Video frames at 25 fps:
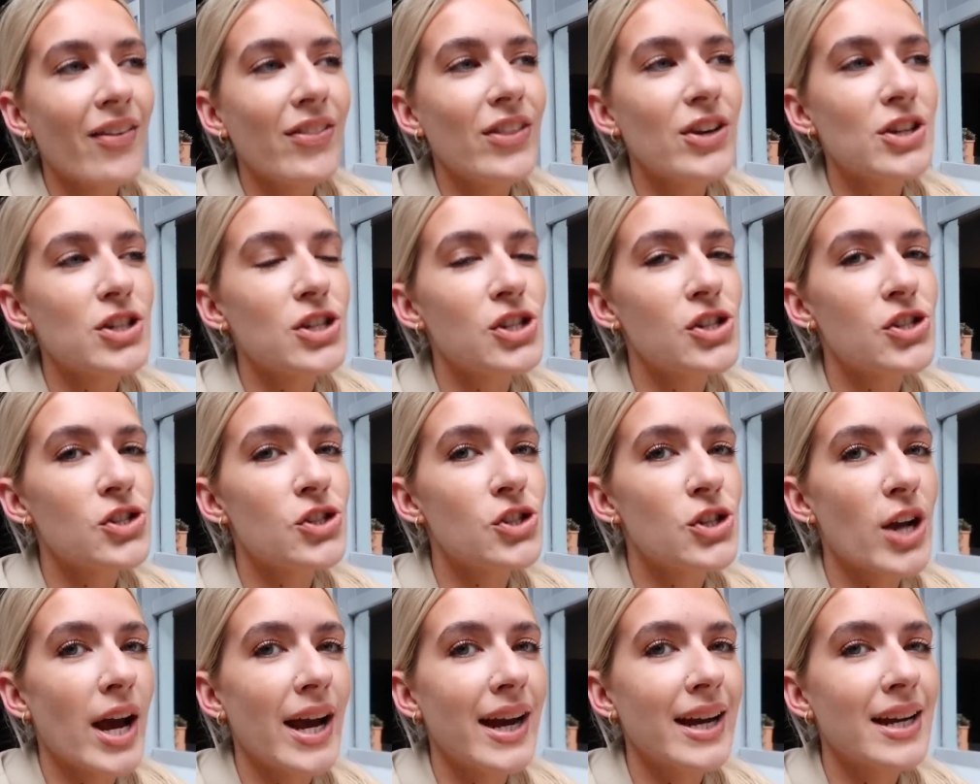The
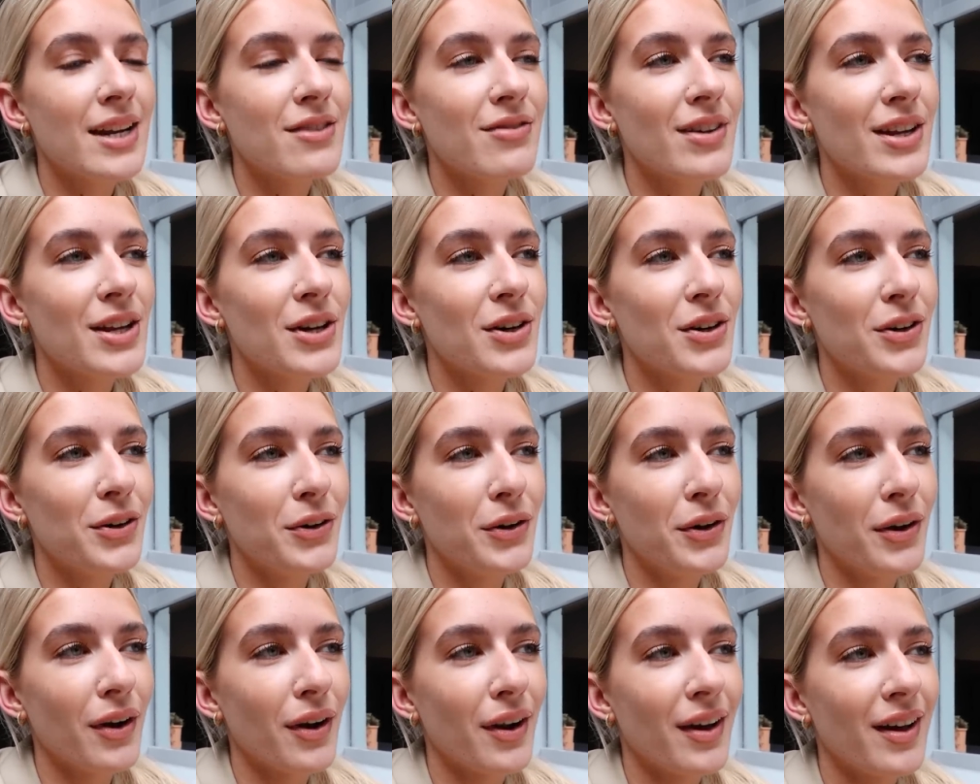shade of it
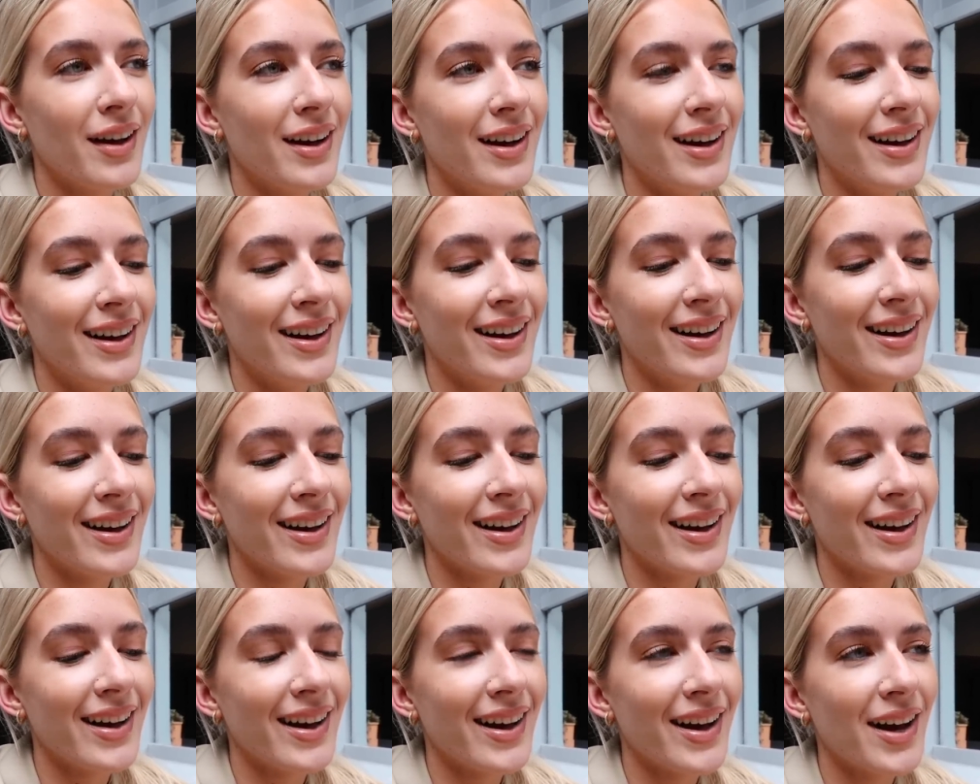all.
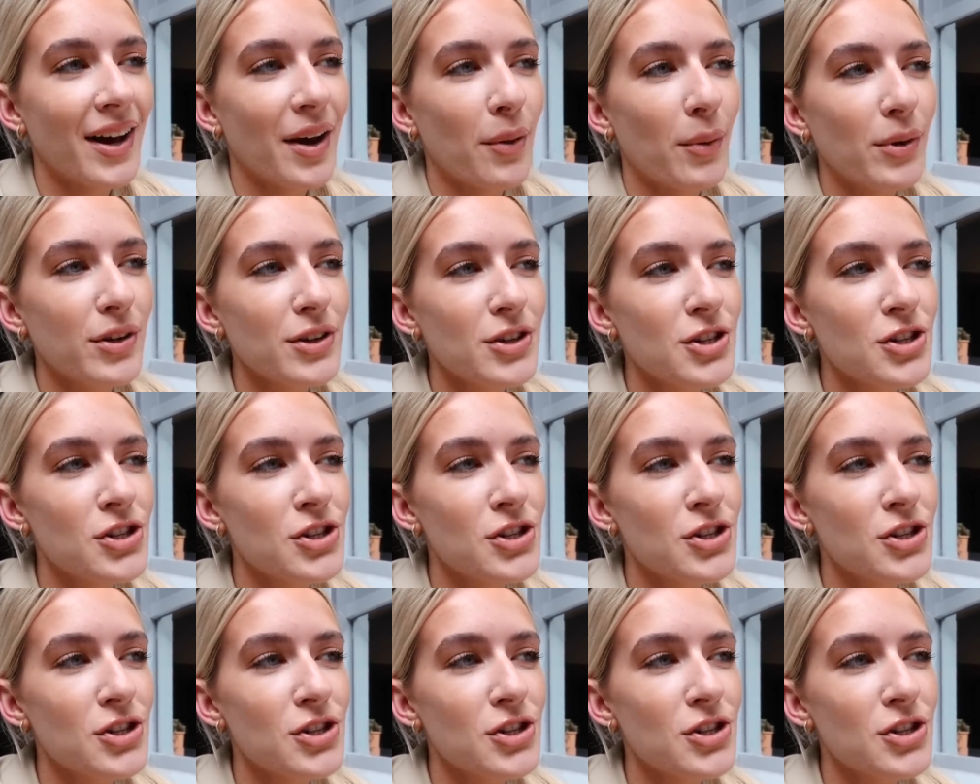What a